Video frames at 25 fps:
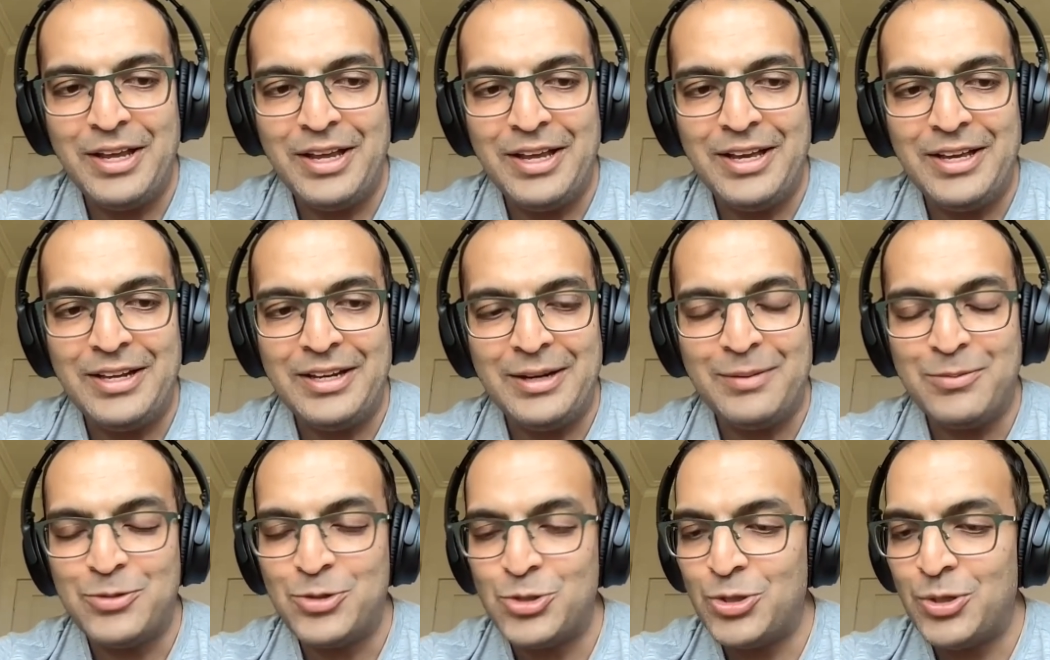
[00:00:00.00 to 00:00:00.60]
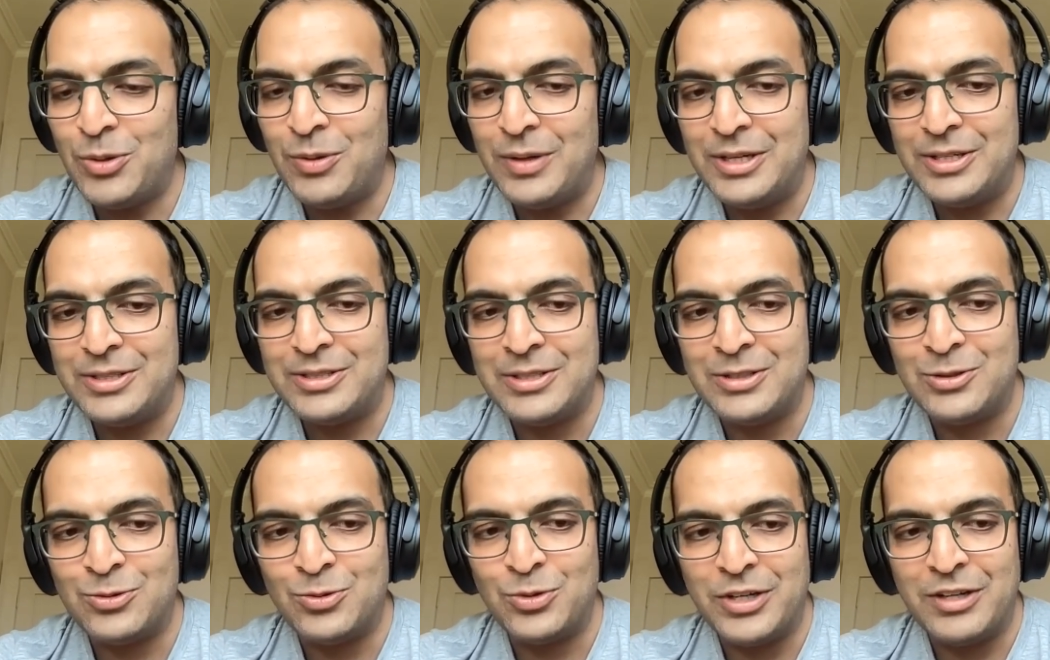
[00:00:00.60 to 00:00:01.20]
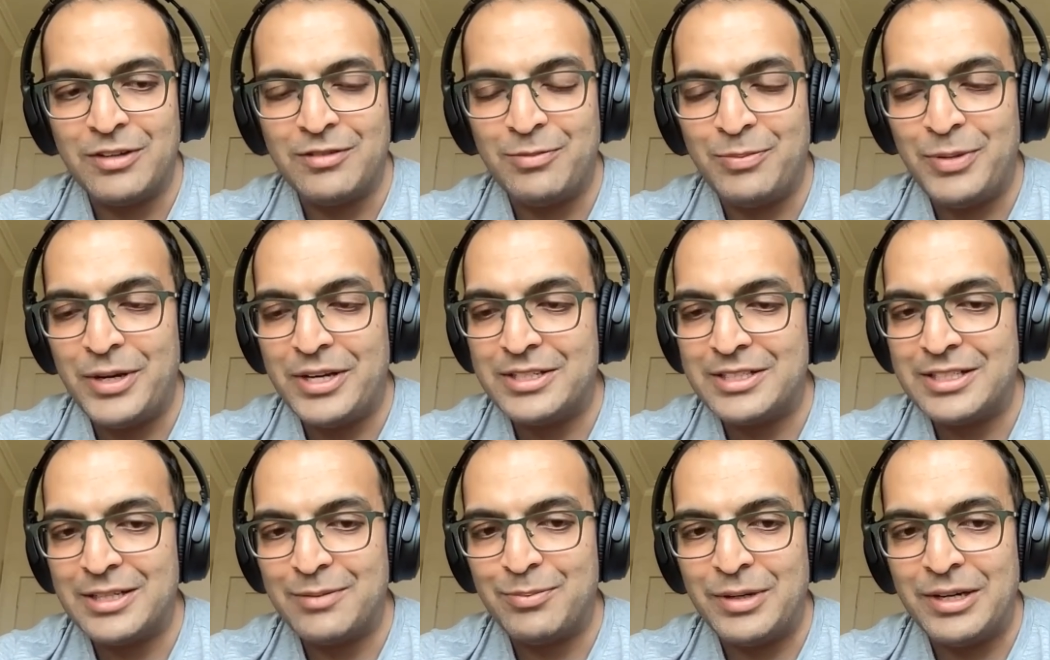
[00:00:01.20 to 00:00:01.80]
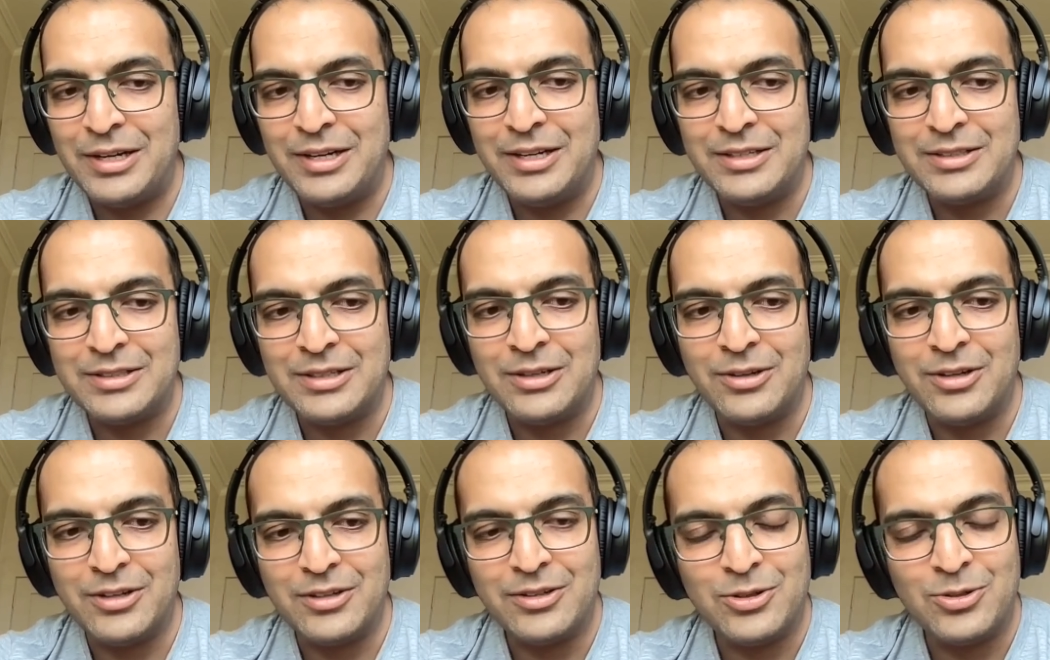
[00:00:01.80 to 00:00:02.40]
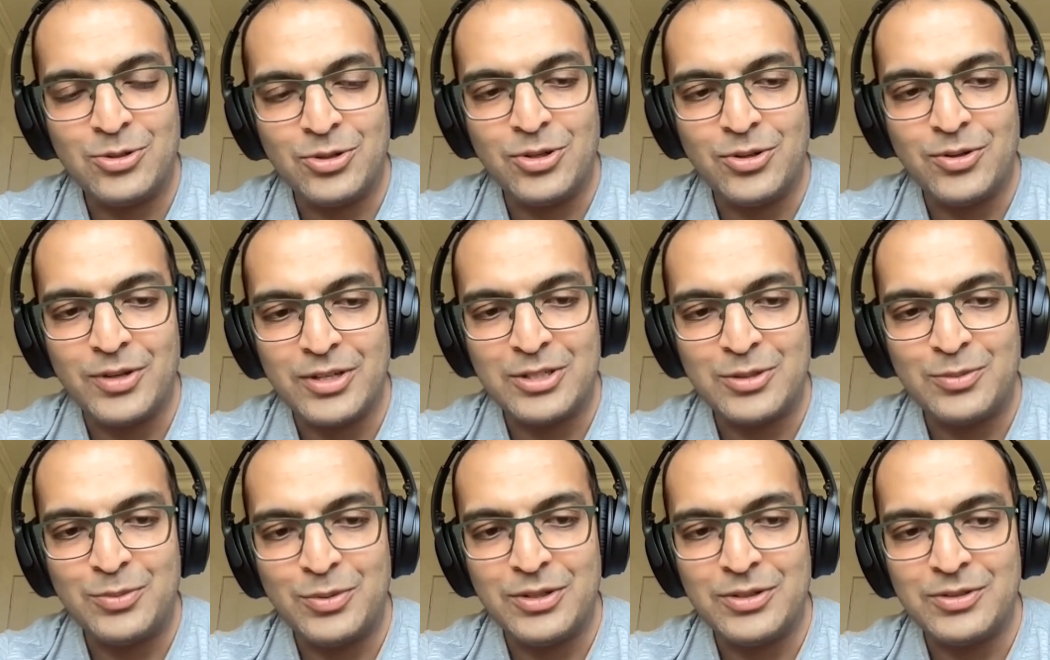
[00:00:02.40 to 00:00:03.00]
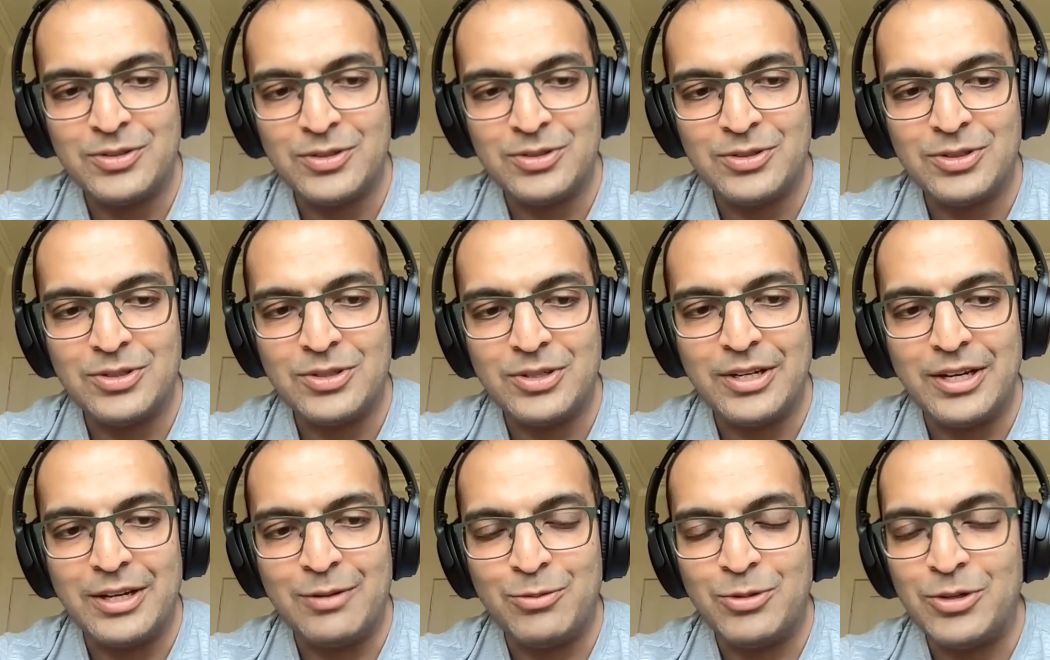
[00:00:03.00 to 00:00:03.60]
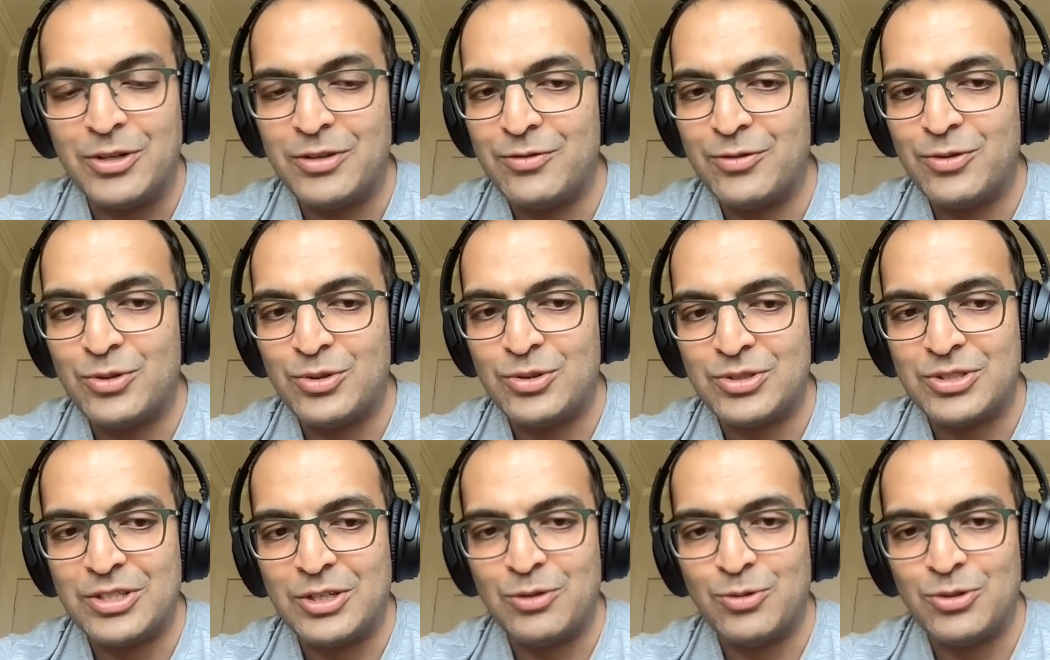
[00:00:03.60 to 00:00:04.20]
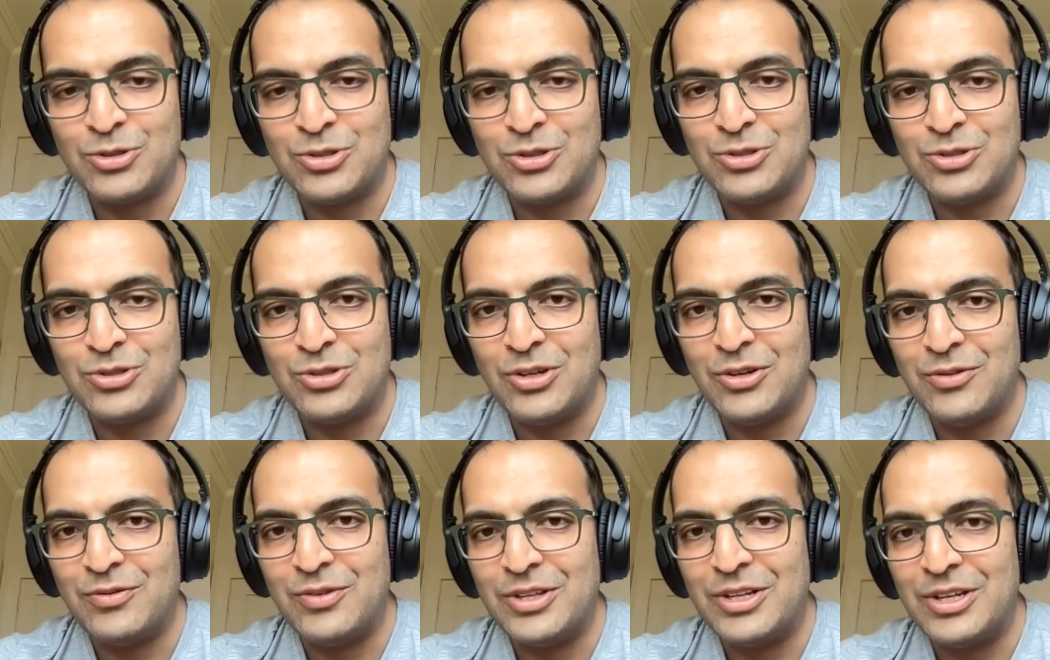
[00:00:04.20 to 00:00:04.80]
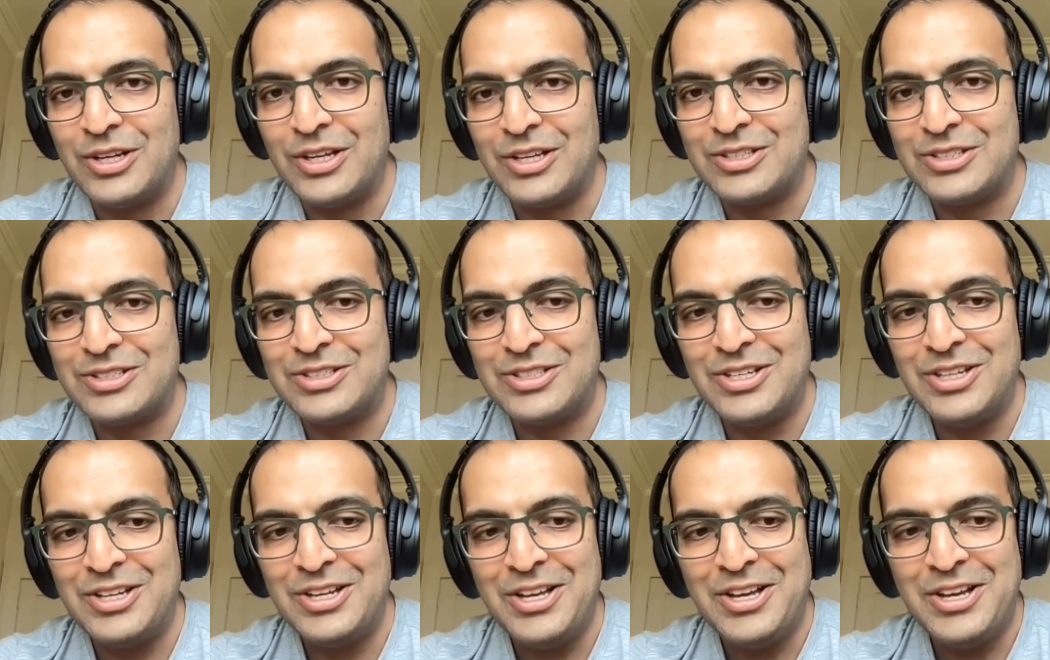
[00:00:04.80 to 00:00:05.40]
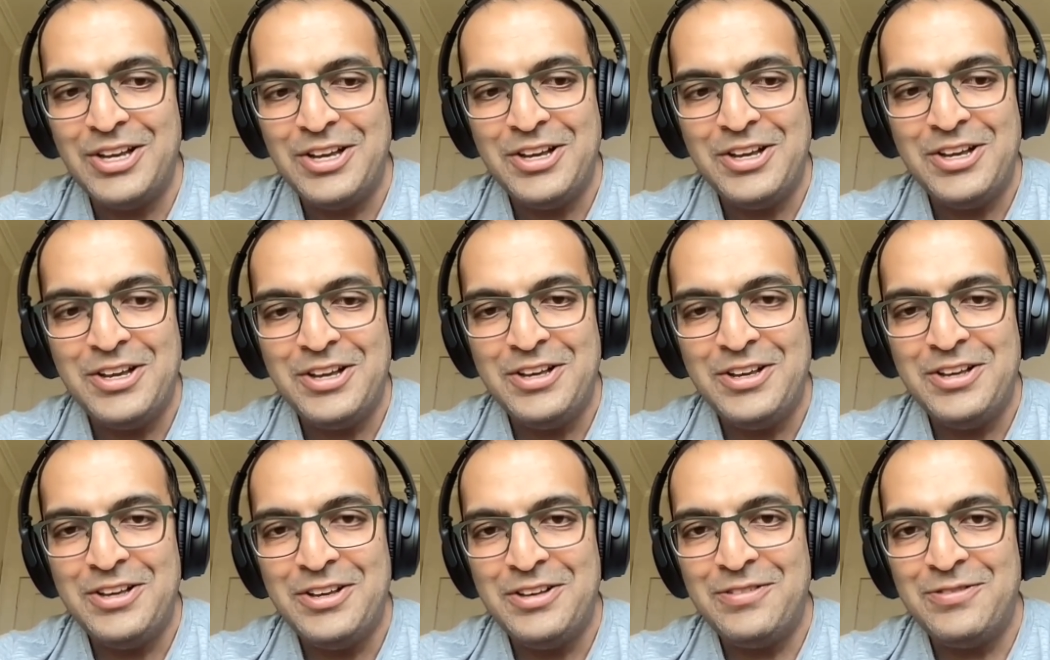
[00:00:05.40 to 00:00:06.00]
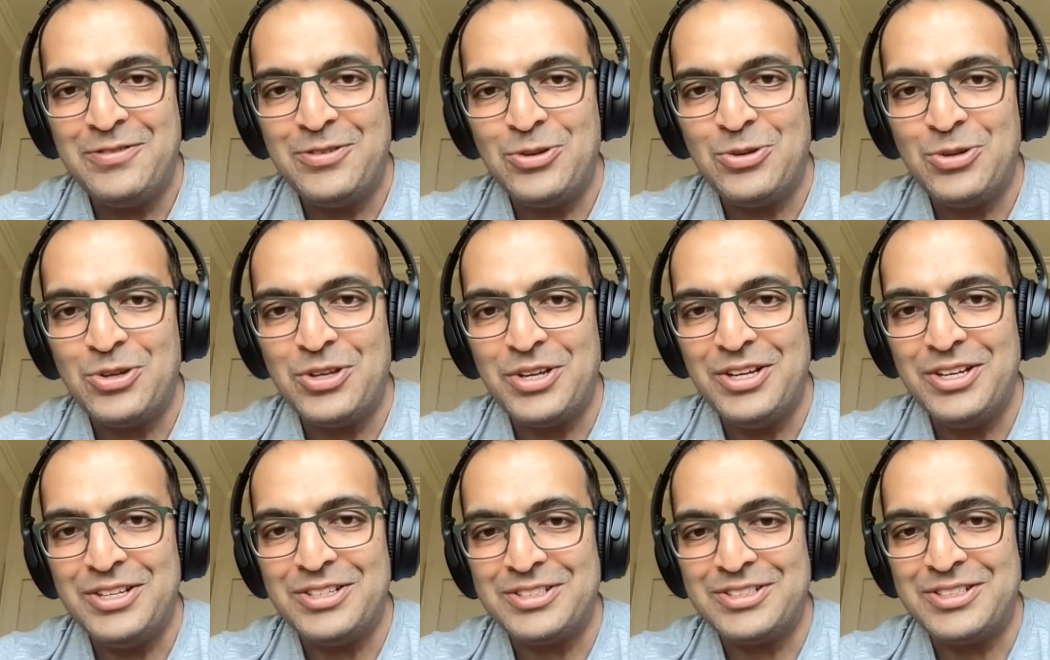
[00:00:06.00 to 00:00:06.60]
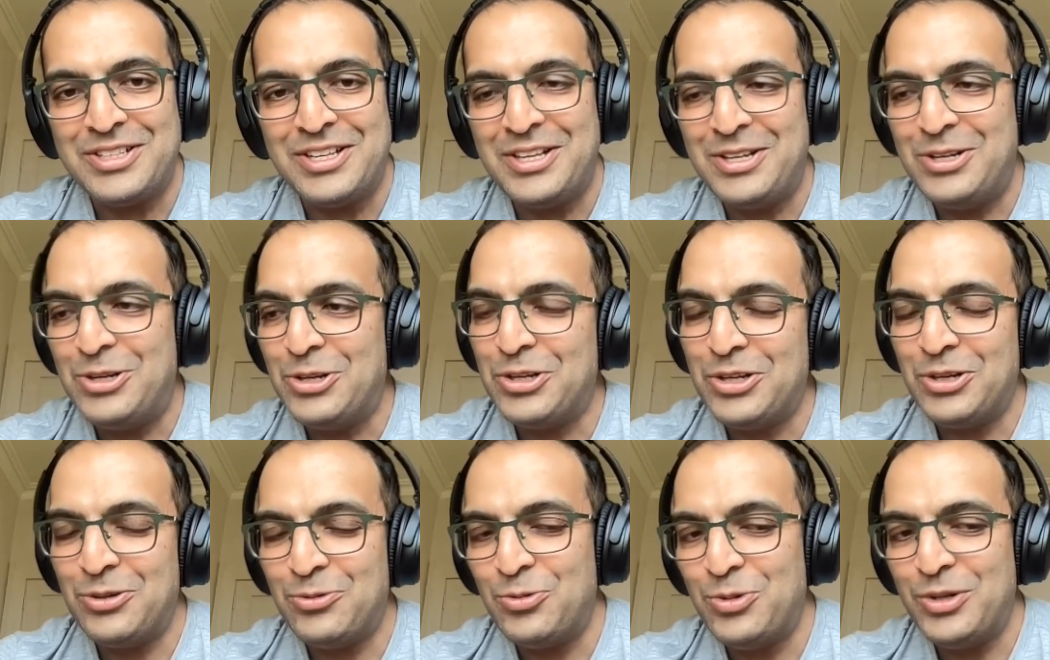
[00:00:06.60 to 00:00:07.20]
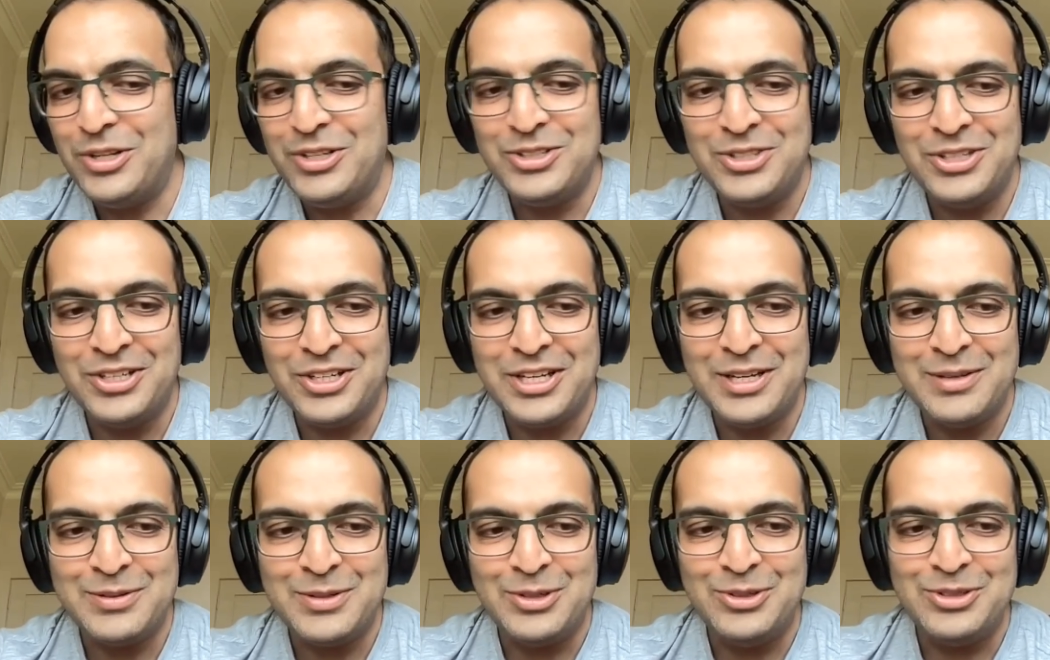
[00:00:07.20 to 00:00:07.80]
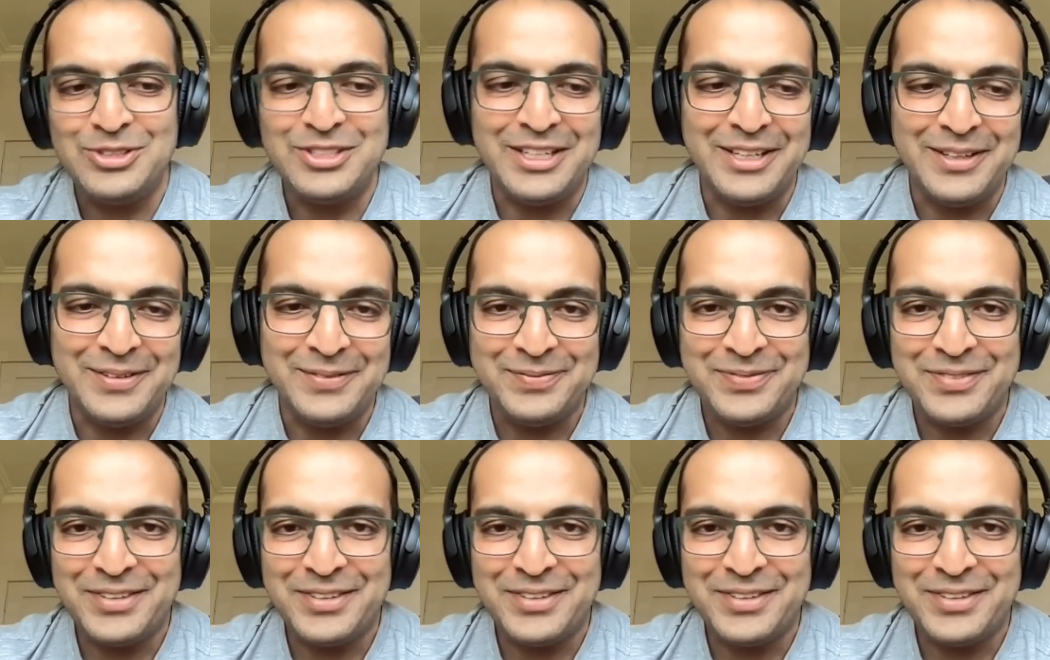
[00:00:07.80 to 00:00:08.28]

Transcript: And I'm sure listeners would have picked up and learned a lot through your experiences today. And look forward to seeing what you do over the next few years. Look out, world. Here comes Lucy.